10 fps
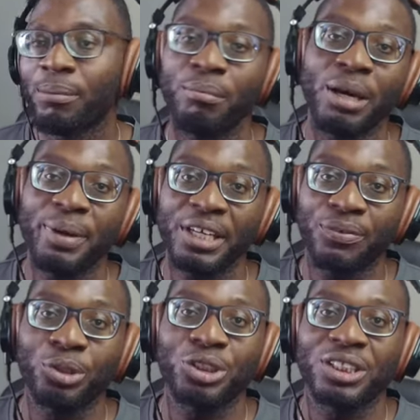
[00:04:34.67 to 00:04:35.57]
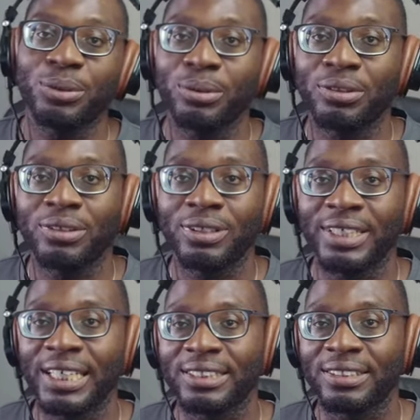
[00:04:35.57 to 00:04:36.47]
Maybe in the future, they will
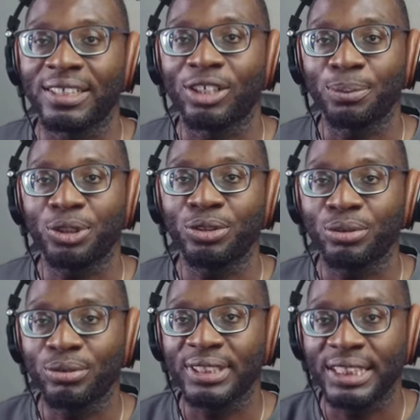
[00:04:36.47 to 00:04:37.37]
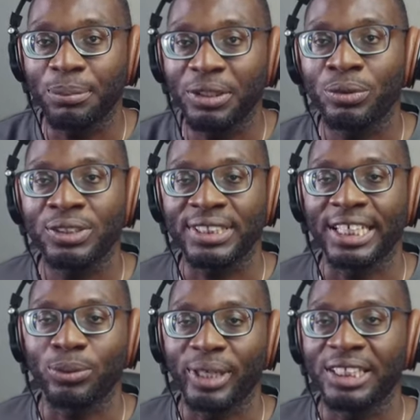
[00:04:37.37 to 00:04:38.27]
get an option to disable it
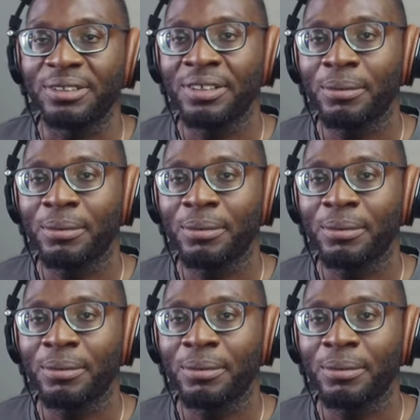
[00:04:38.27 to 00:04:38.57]
site-wide,